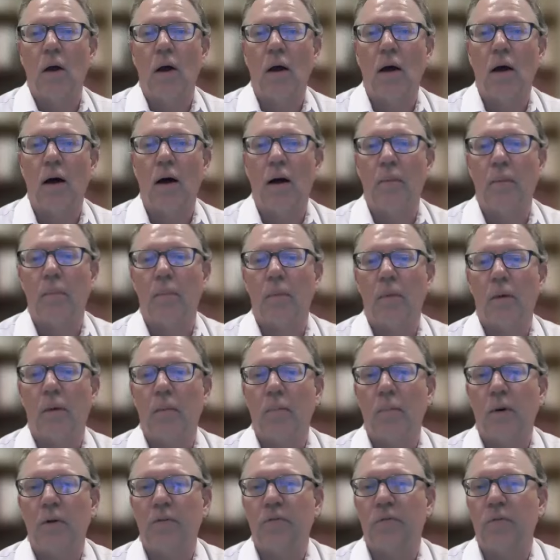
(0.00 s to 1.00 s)
Um,
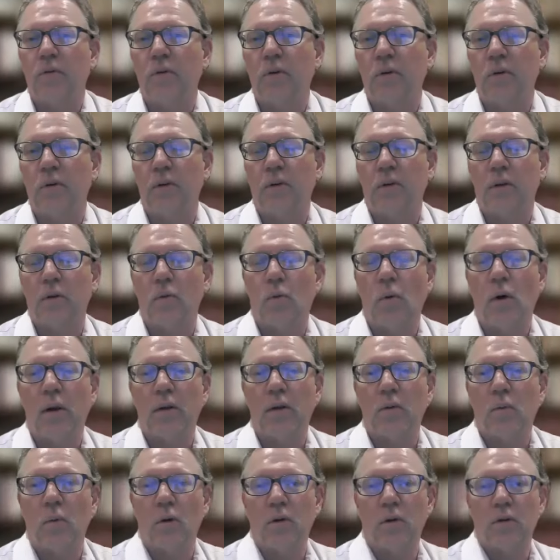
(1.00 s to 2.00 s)
but for the, the
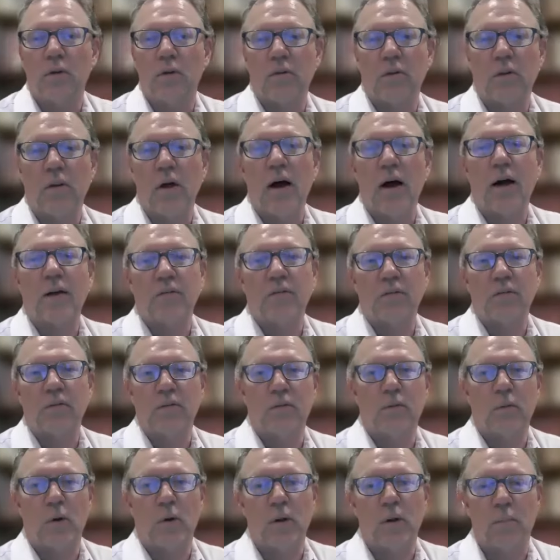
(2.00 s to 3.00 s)
one where there's a loss, it's
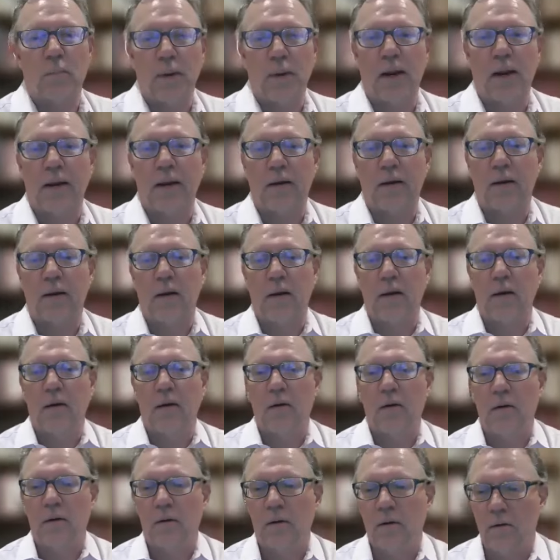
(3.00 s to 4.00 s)
where the bank
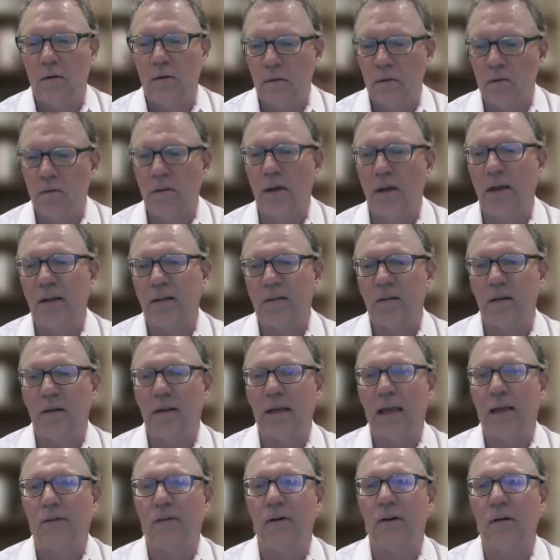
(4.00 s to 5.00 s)
lent and
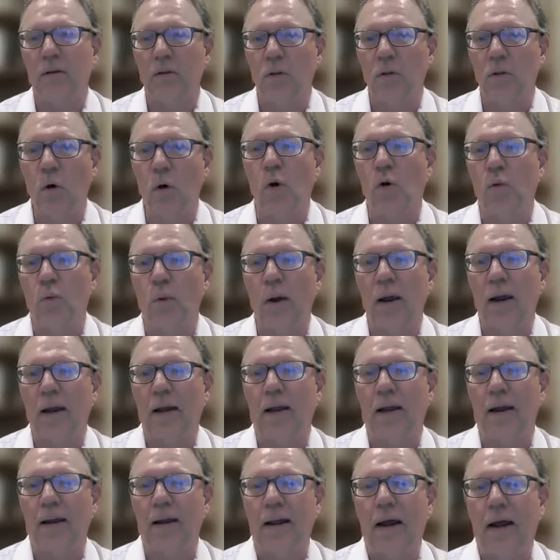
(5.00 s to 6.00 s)
gave it a lower
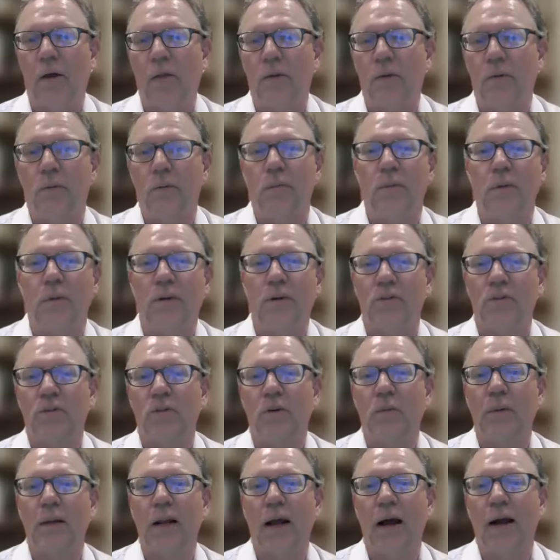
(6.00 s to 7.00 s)
rate, and now there should
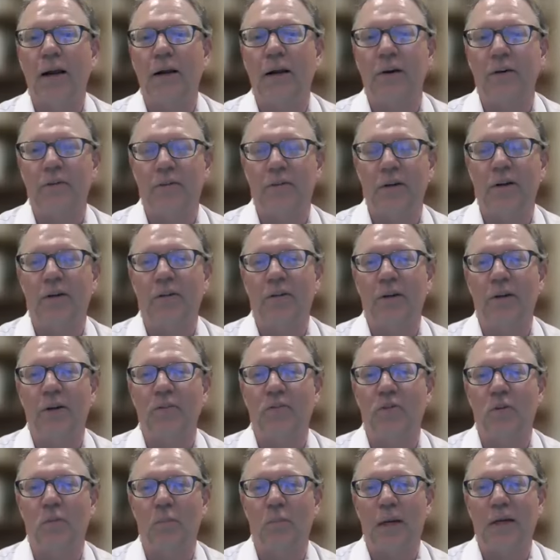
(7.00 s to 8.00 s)
have been higher. So there,
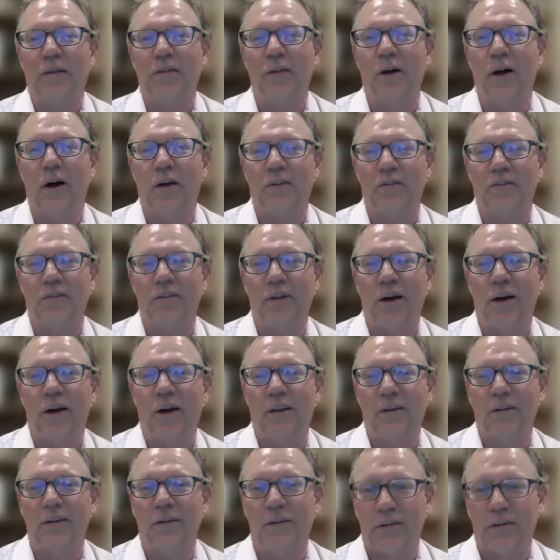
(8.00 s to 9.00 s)
there's the big loss, not
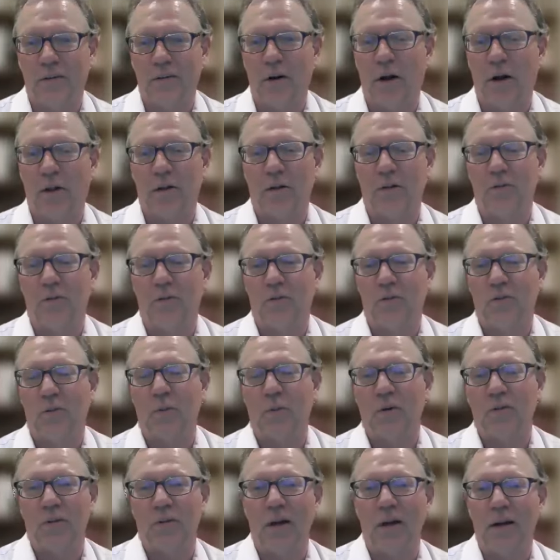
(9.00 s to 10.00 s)
the, on the
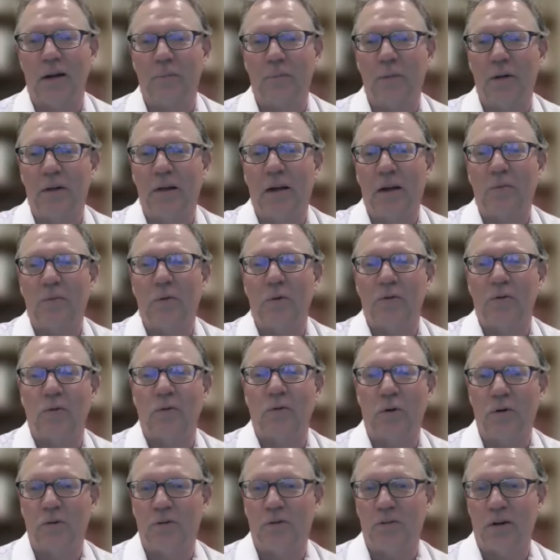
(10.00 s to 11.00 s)
consumer side, but everyone's
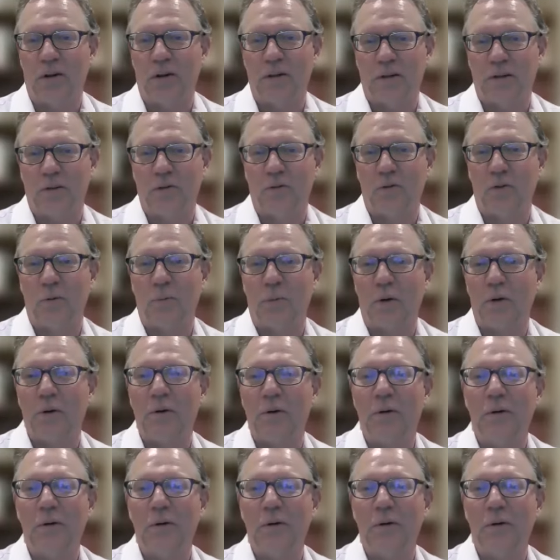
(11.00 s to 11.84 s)
focusing on the consumer.